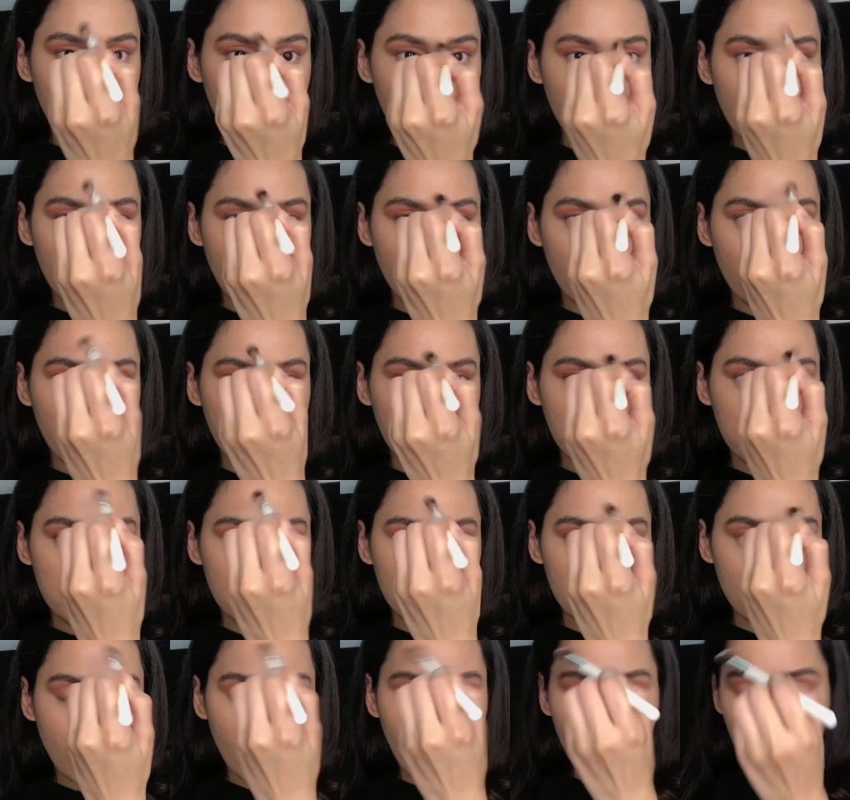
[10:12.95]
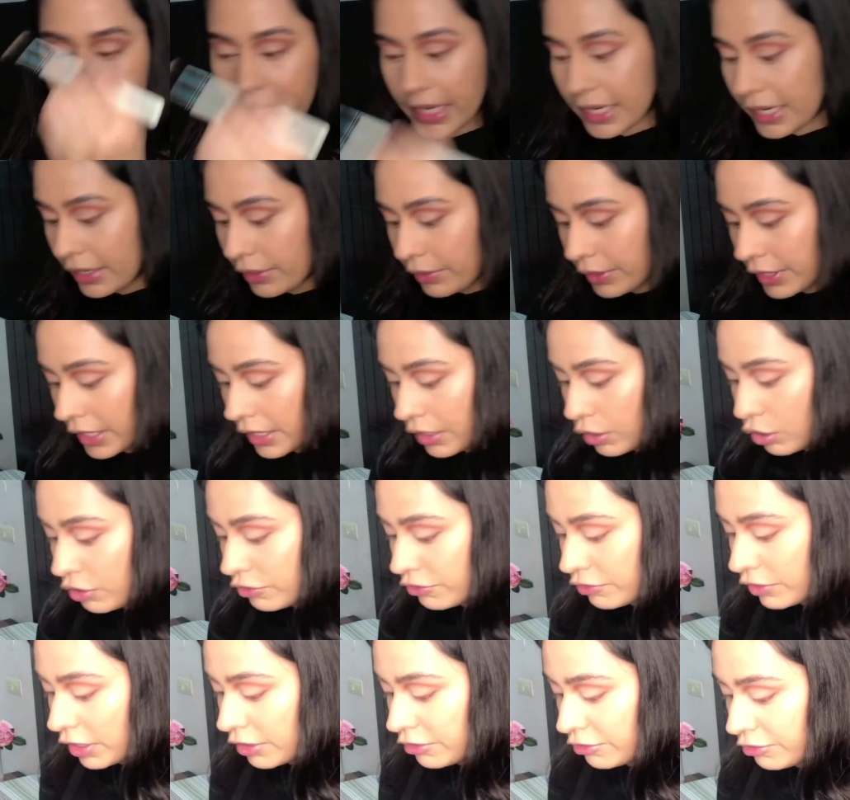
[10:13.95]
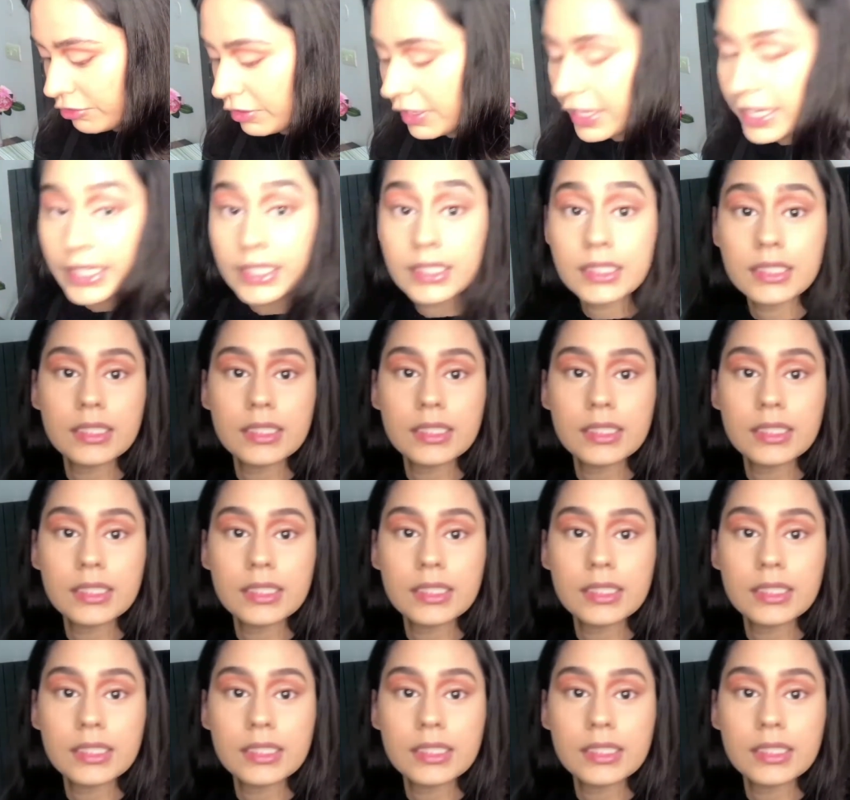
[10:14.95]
a very dry area of our face.